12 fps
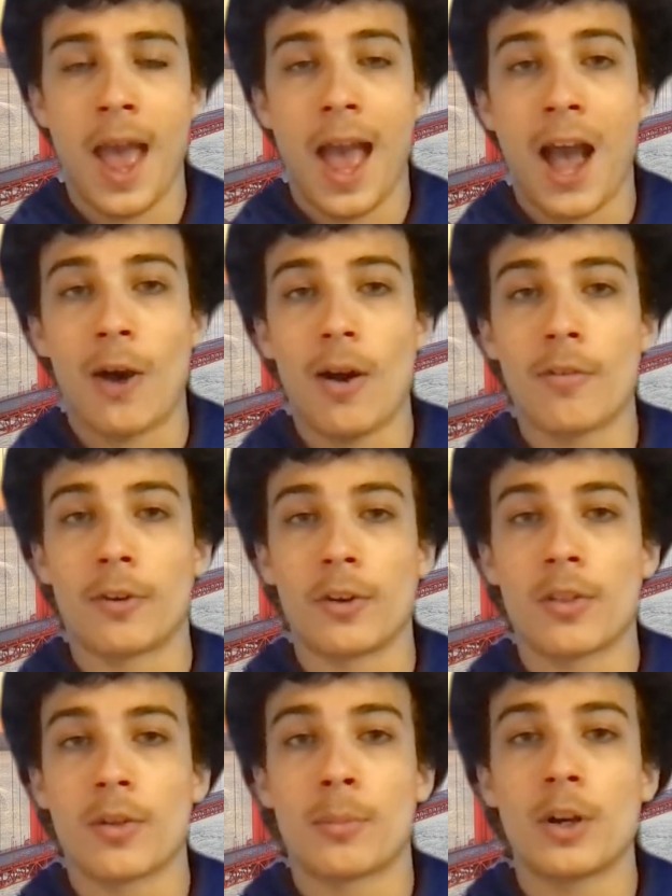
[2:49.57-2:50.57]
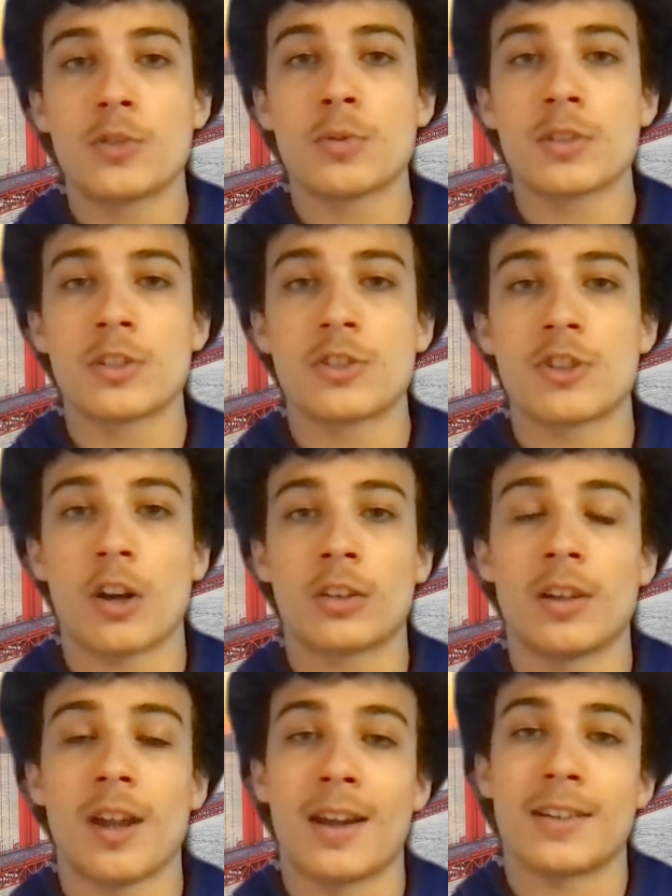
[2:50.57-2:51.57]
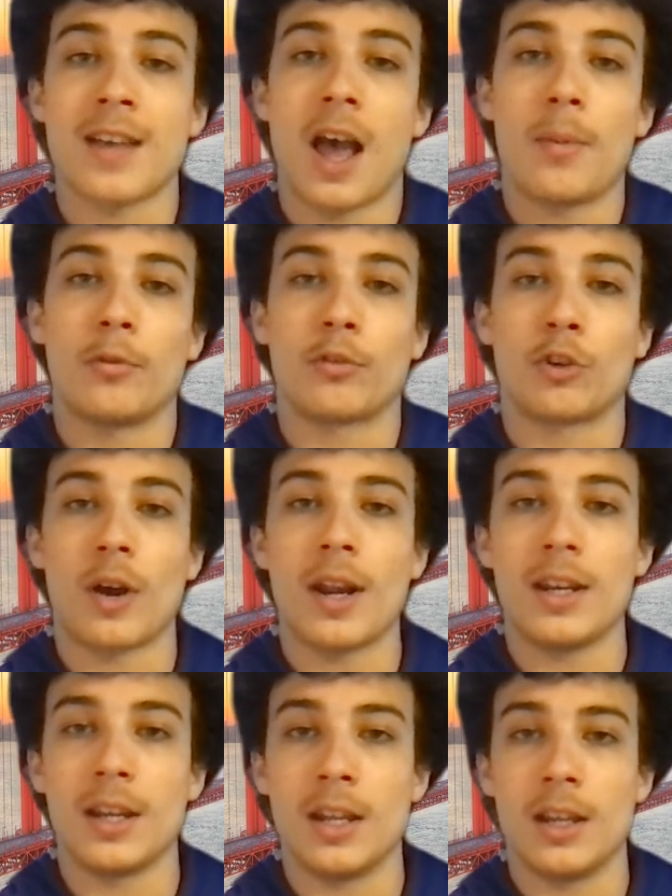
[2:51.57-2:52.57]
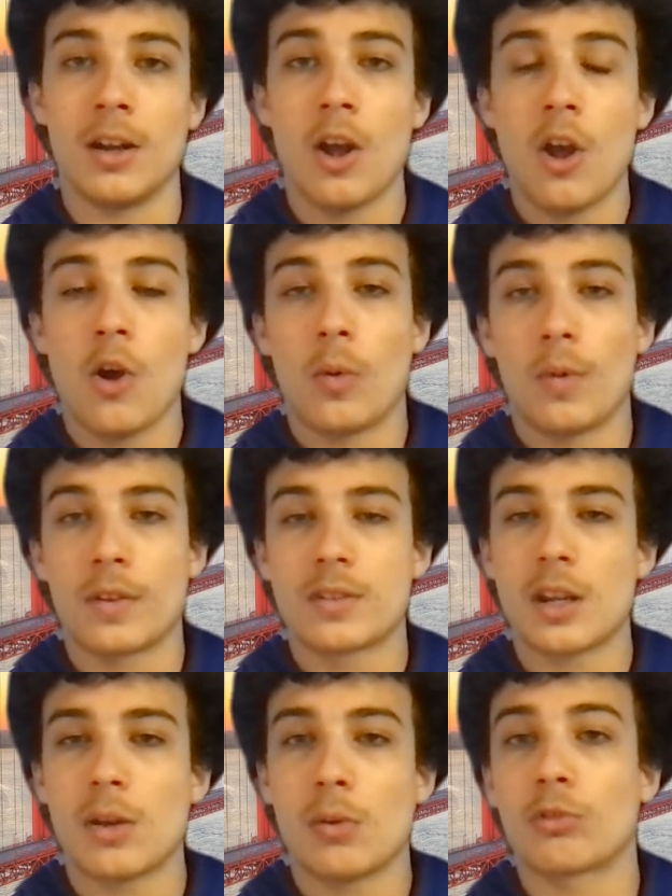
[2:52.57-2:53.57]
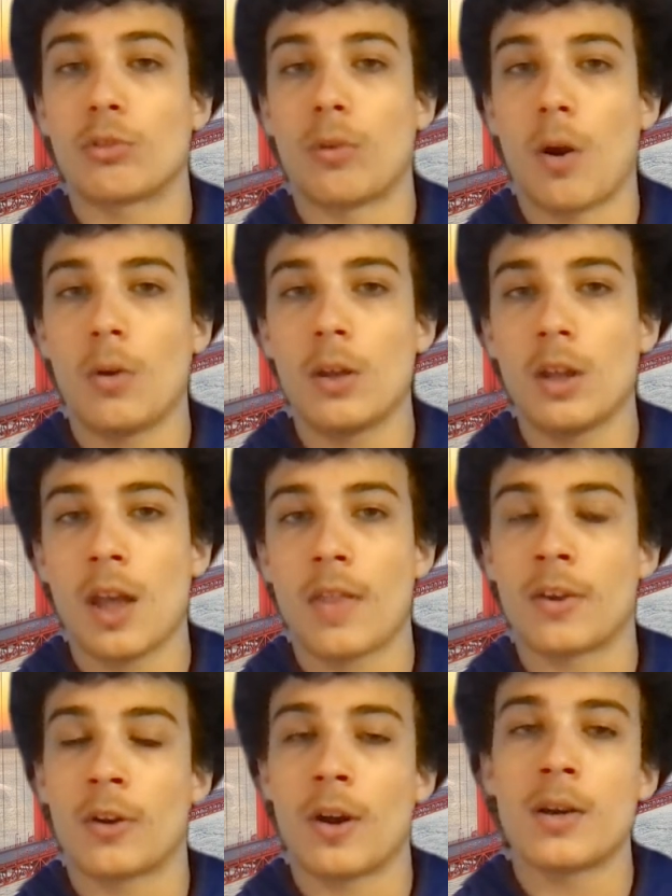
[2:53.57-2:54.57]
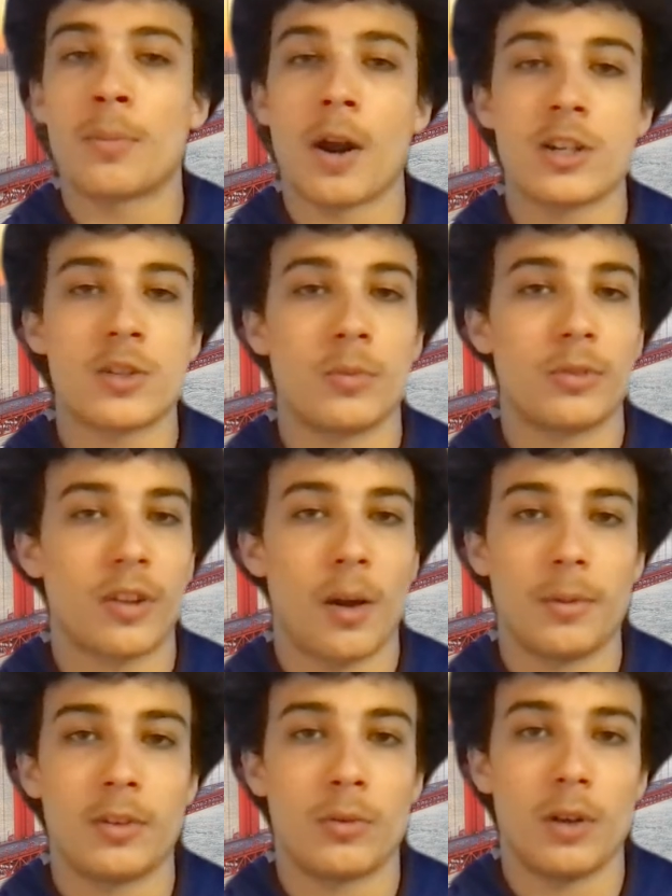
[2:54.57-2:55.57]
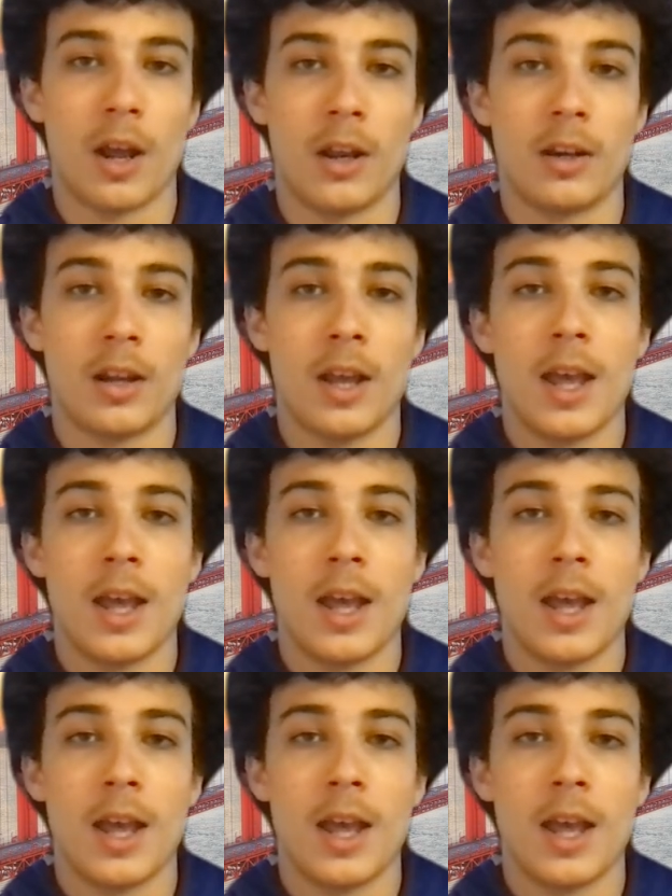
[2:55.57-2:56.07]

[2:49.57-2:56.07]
However, the bridge was constructed at a time of great need when the city was growing and the Great Depression was coming to an end.